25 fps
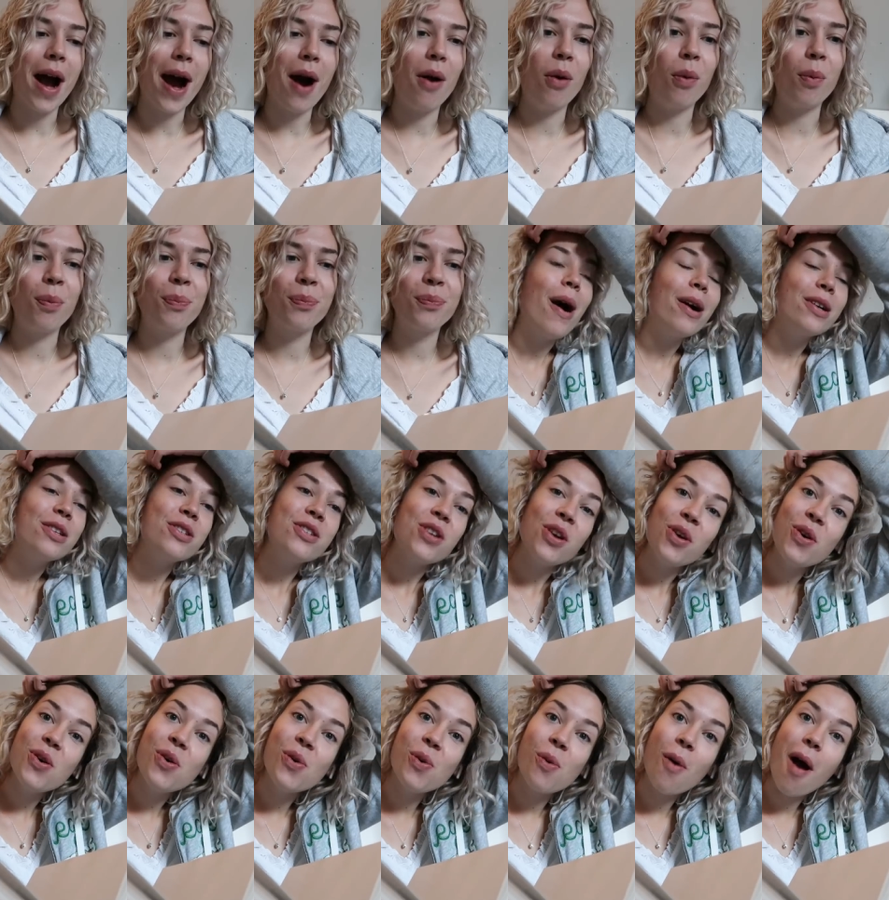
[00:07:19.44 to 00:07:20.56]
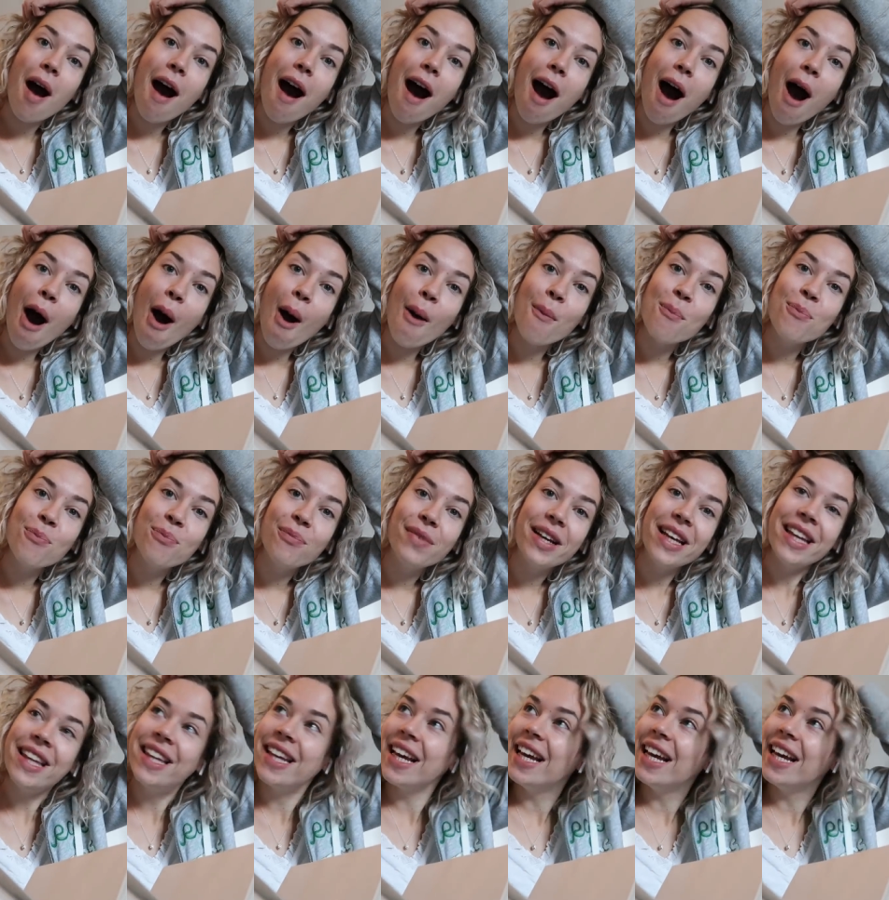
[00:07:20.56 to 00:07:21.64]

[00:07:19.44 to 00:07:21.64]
Wow. Part two, um,